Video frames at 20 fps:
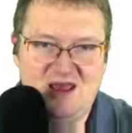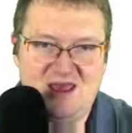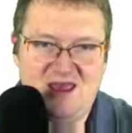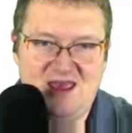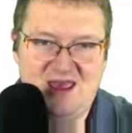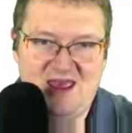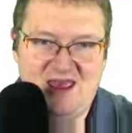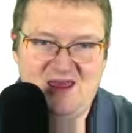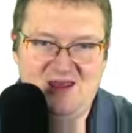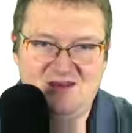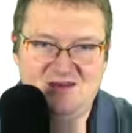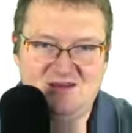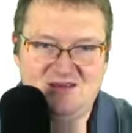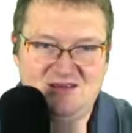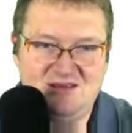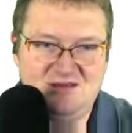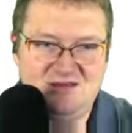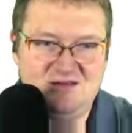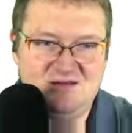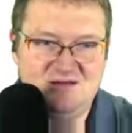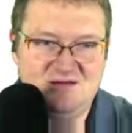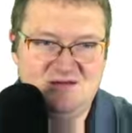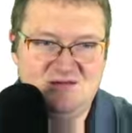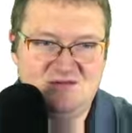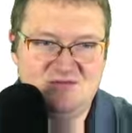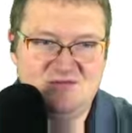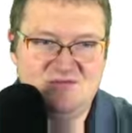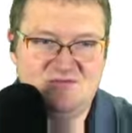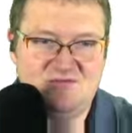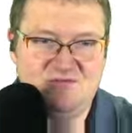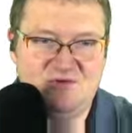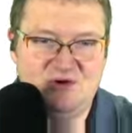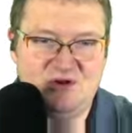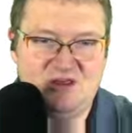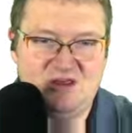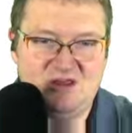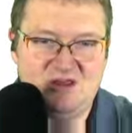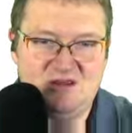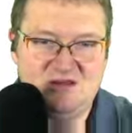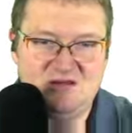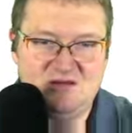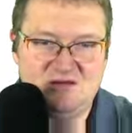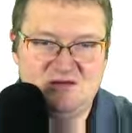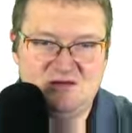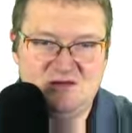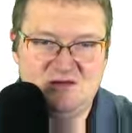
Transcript: Handy, footy.